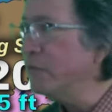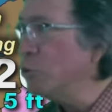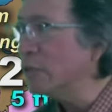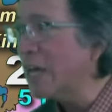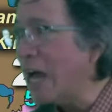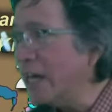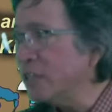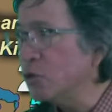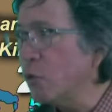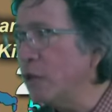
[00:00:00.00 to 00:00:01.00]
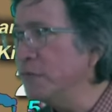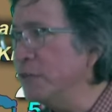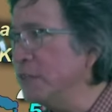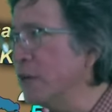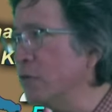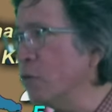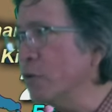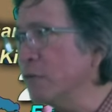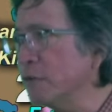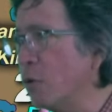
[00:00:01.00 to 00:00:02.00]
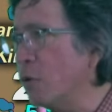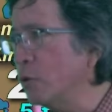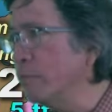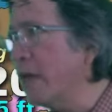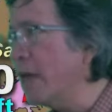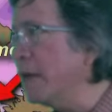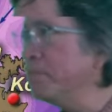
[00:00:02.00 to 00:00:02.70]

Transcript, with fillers: to as high as 12 feet there north of Cold Bay.